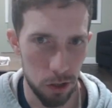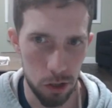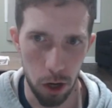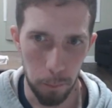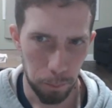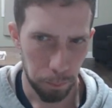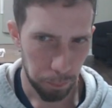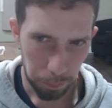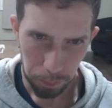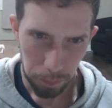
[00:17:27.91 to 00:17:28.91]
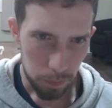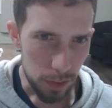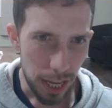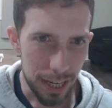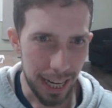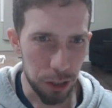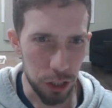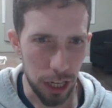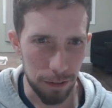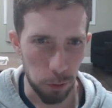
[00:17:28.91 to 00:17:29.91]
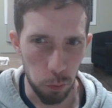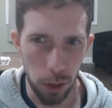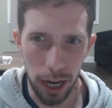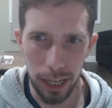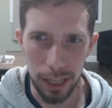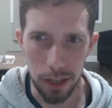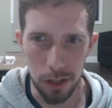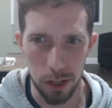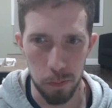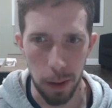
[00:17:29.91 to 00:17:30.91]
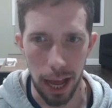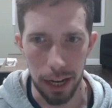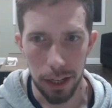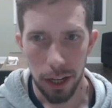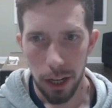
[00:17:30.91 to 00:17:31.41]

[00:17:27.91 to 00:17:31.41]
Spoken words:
So knight g to f4. Why is this bad?